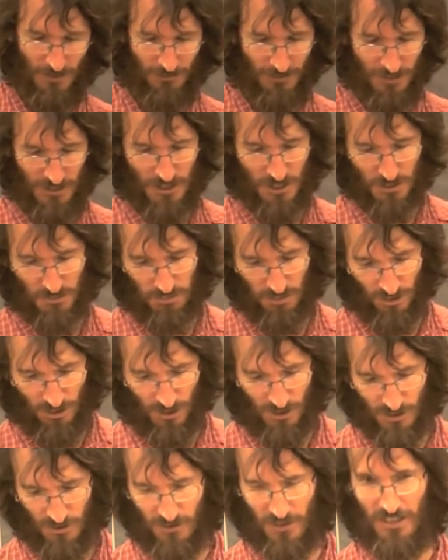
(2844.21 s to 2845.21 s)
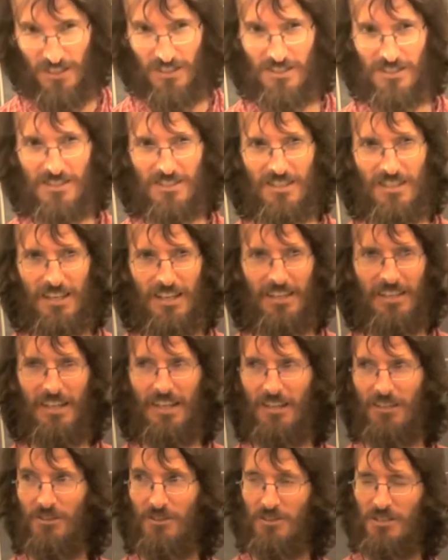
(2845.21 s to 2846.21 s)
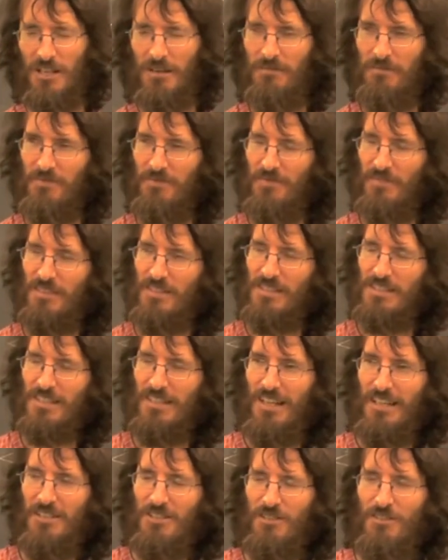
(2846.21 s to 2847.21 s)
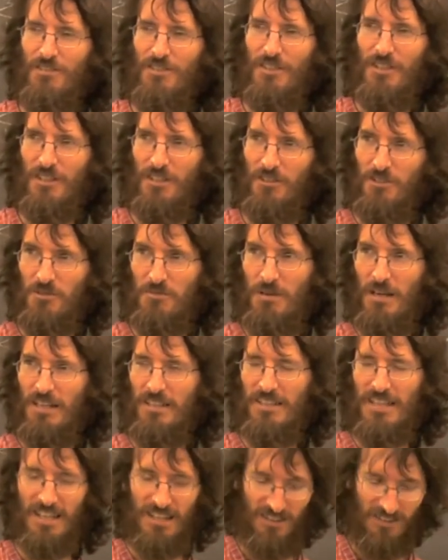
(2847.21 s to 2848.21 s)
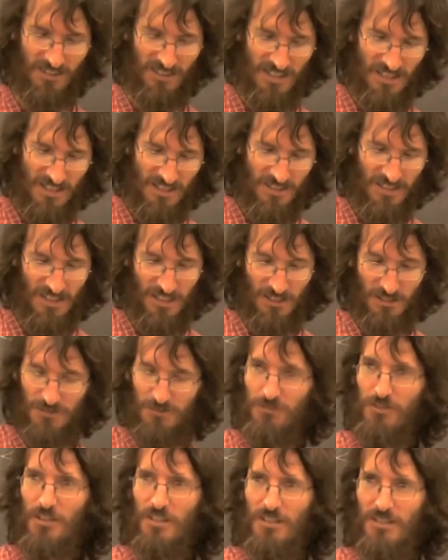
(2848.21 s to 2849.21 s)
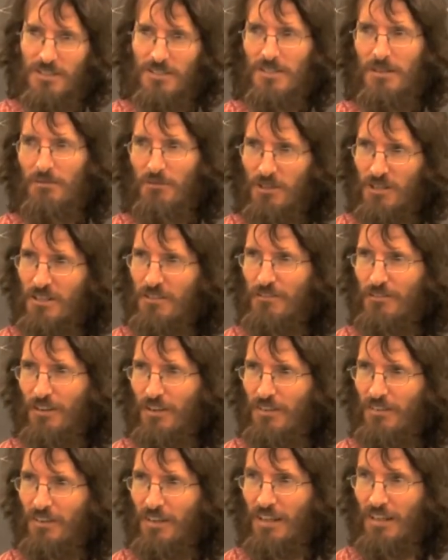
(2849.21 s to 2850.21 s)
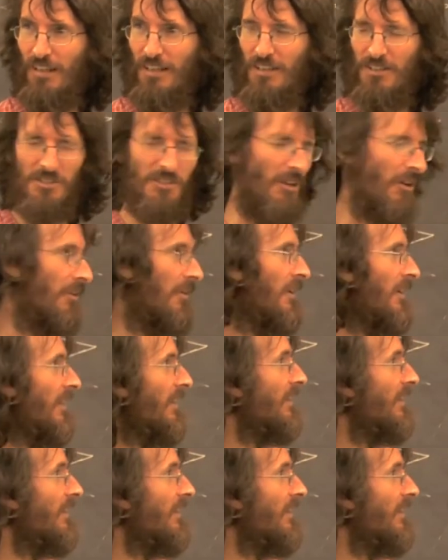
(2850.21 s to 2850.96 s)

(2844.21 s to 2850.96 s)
this is below this and then it goes up, slides over and then goes back down, then it's flipped. It's somewhere different, right? And so